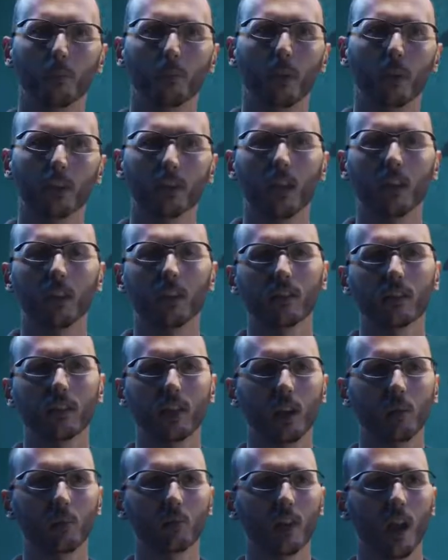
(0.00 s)
but at the
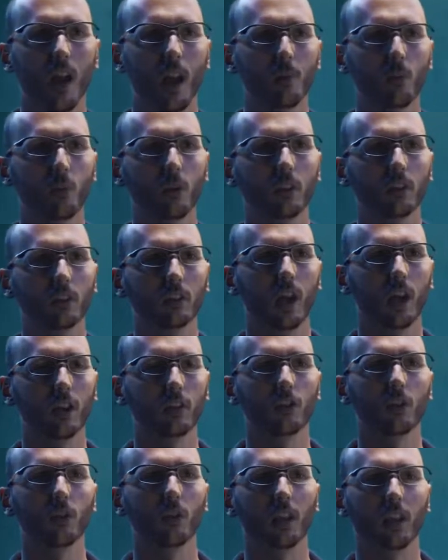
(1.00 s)
same time, we're
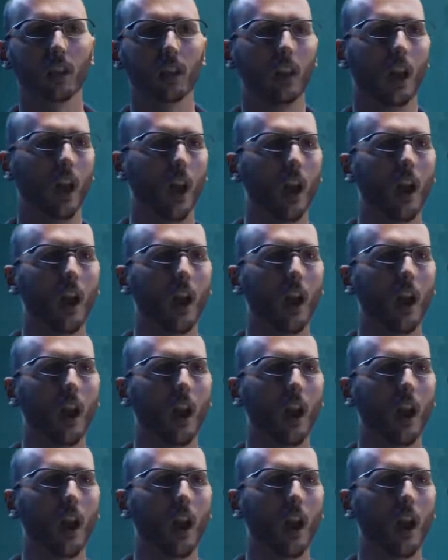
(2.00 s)
not doing